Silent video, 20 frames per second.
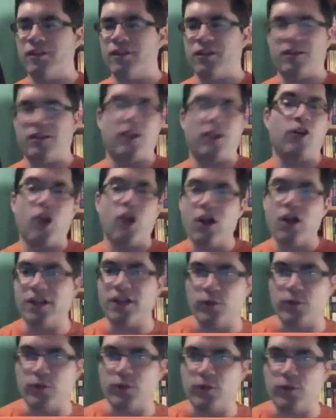they're calling
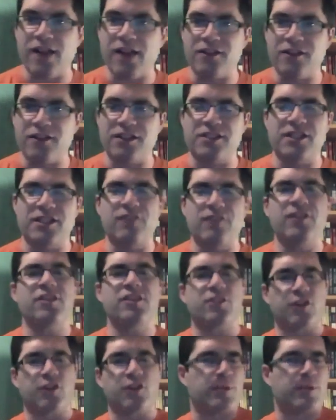it a reality TV
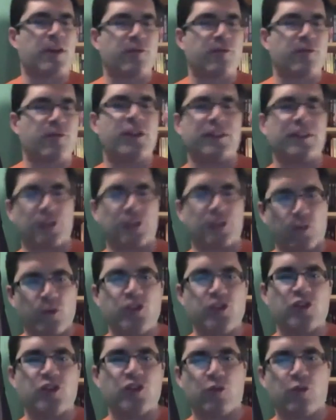series, but I feel like the
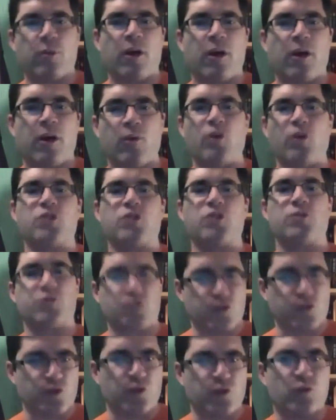original Robot Wars was
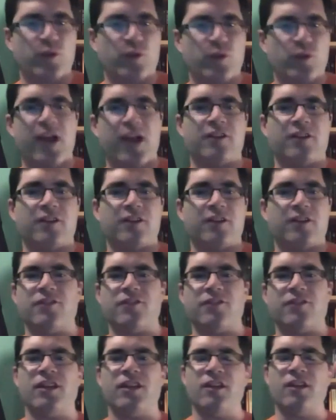true reality
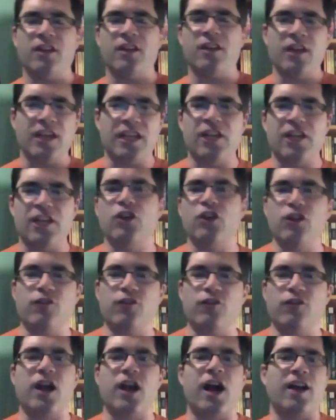TV. Here
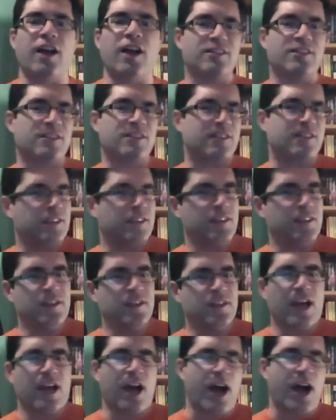you've got
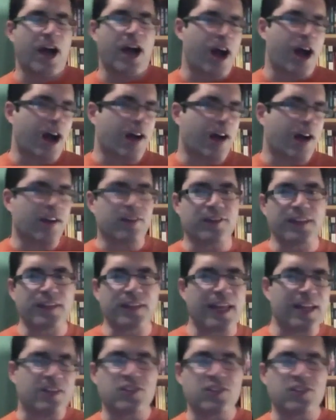
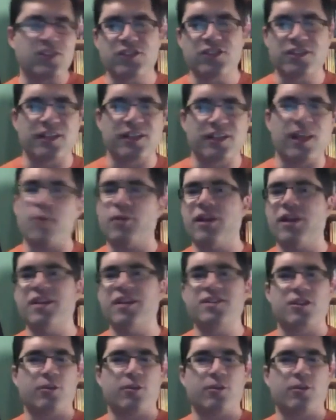athletic
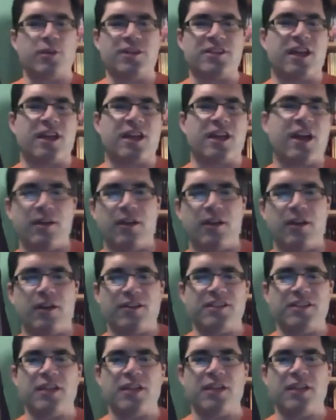celebrities that are being
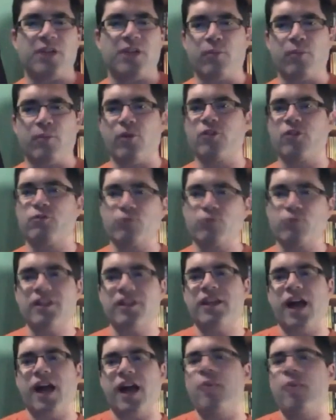teamed up with
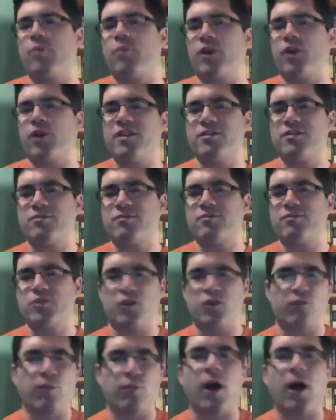really high-priced sort
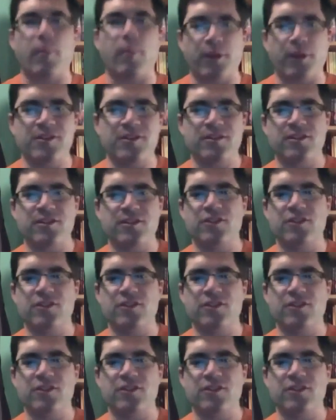of puppets to